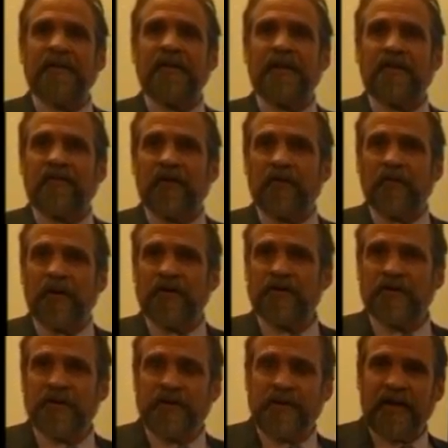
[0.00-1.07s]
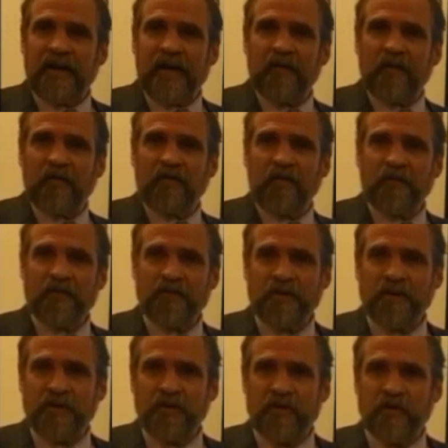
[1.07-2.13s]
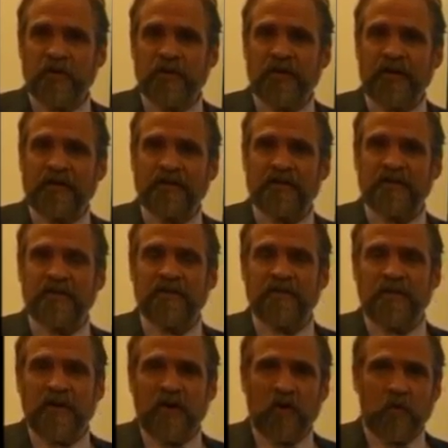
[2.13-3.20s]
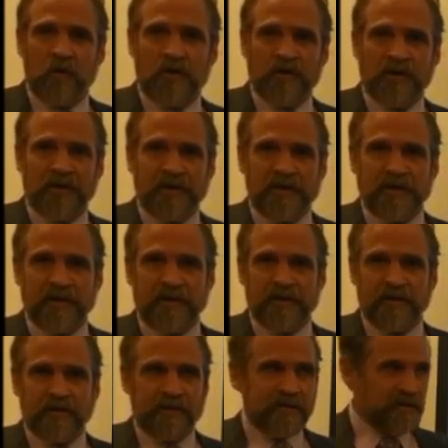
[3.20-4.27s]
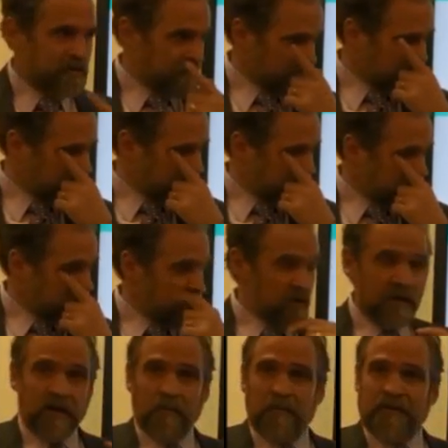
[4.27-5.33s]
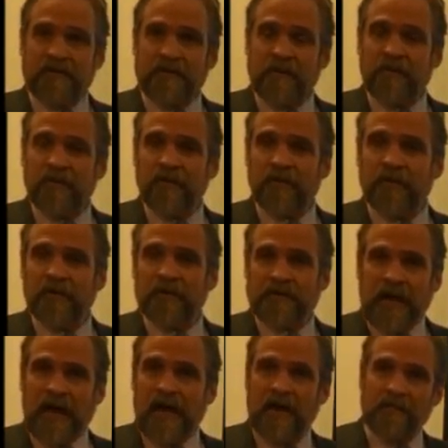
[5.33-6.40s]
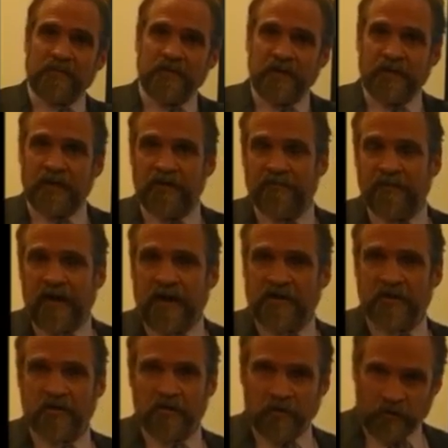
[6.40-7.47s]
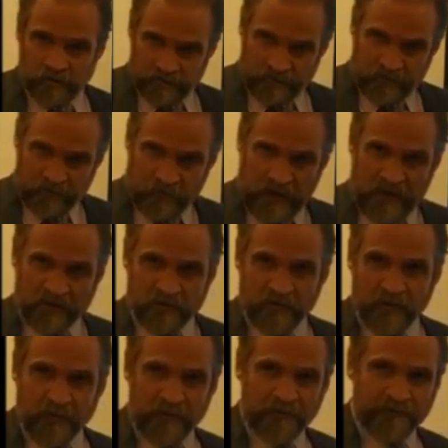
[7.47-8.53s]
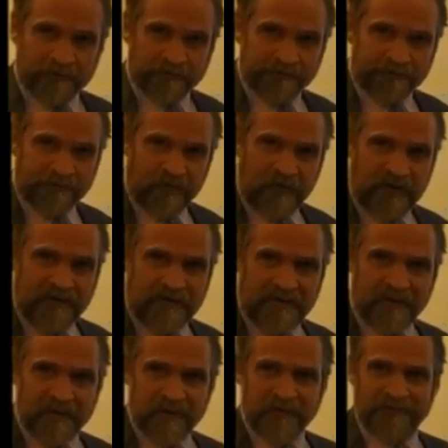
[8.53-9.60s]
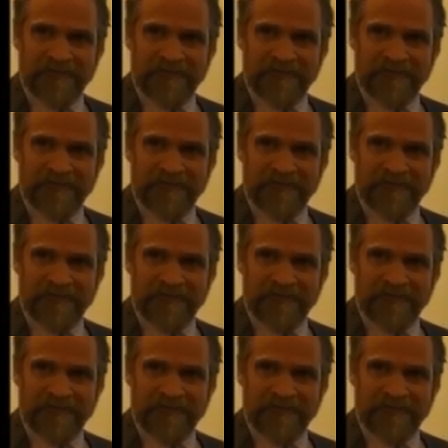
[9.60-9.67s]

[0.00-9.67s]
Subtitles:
Thank you very much, and I look forward to seeing you in the next, which is a mixed number times a fraction or a rational number. All right, thank you.